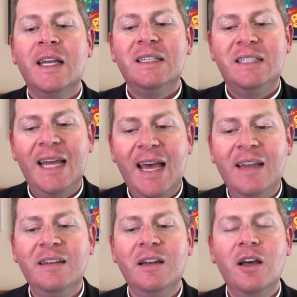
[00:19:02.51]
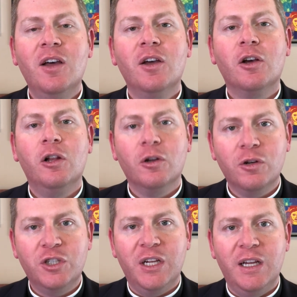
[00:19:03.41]
10
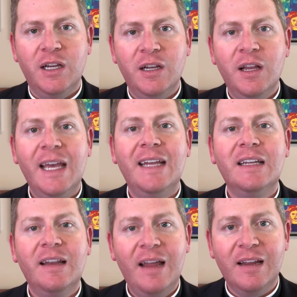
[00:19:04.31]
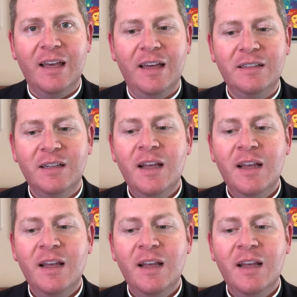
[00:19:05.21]
clergy in Connecticut